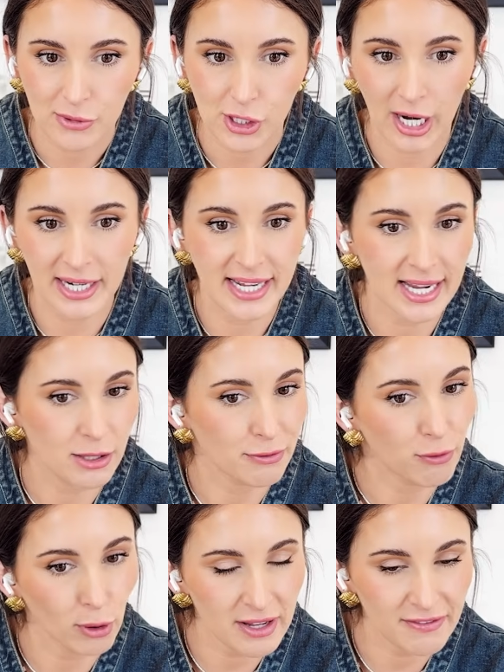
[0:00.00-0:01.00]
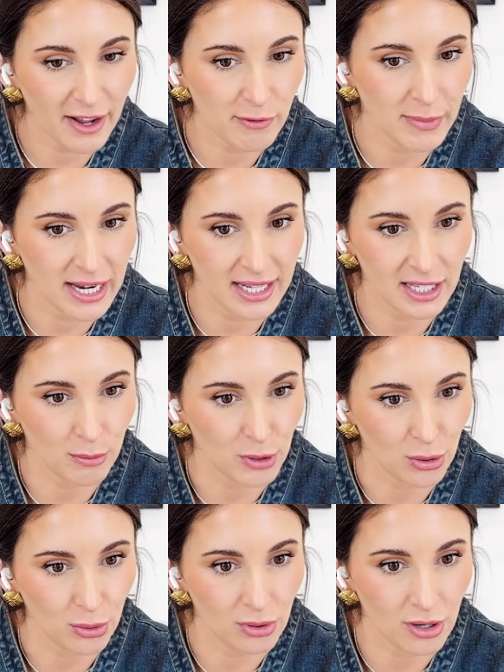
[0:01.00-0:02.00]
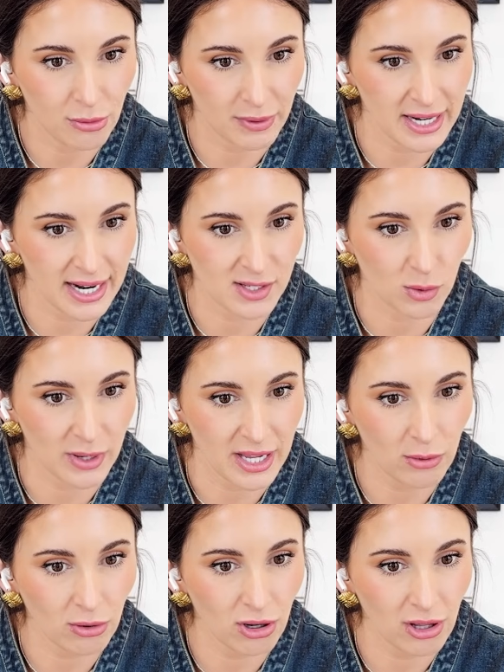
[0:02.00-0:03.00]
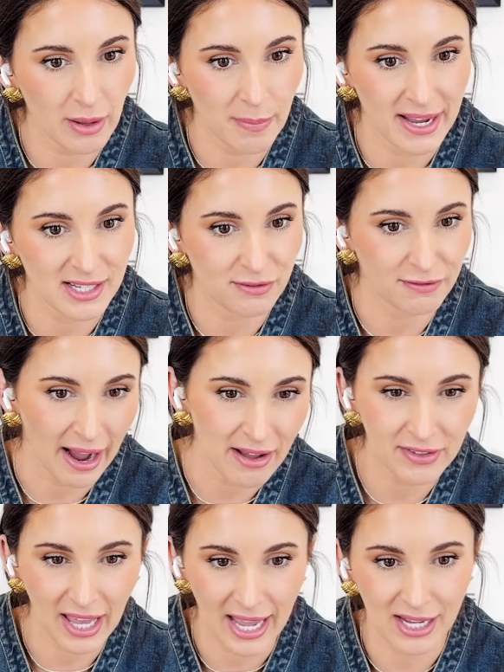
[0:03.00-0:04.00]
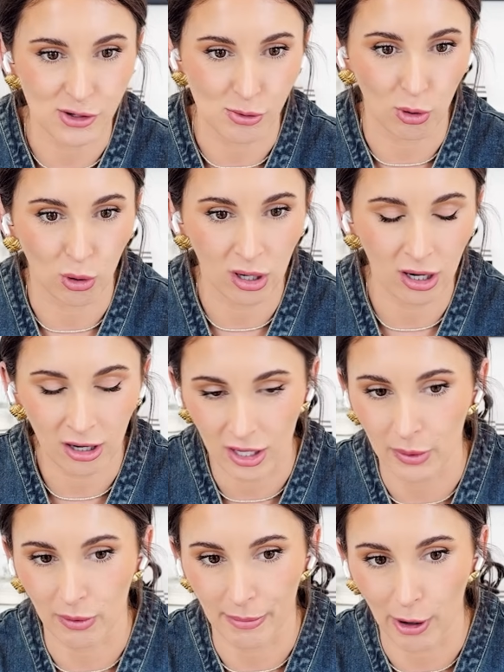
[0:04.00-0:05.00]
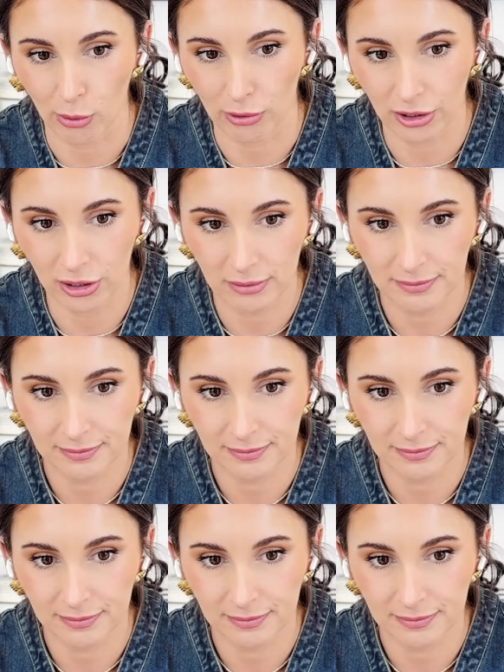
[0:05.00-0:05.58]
should I take the 45-minute commute, 3 days a week role that pays $5K-ish more or the remote role?